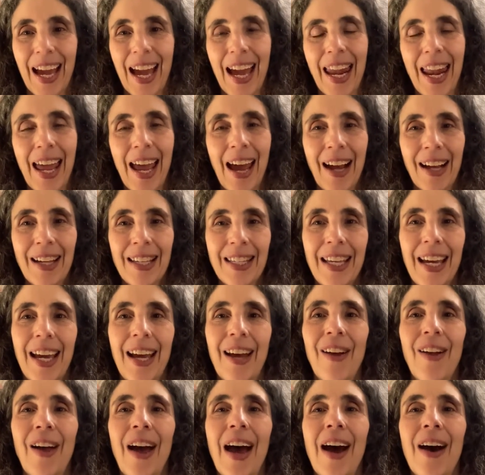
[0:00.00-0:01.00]
and
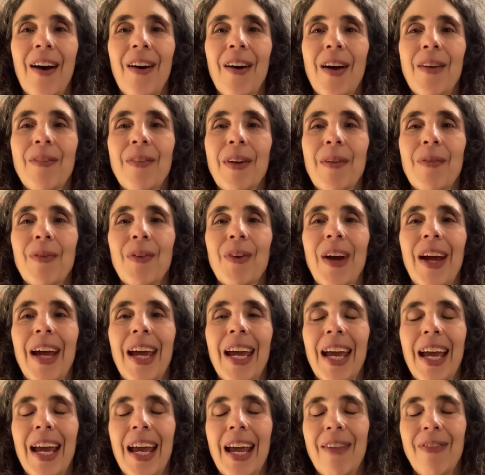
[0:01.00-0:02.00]
exhale out and we
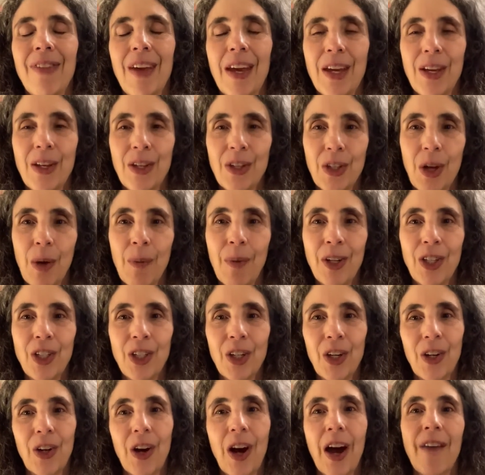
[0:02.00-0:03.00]
pray in. Thank you so much,
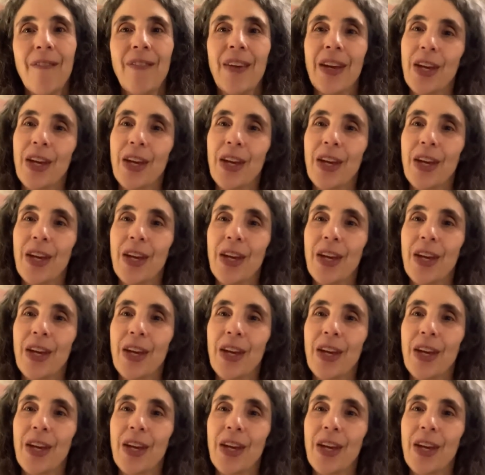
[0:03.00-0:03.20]
dear God.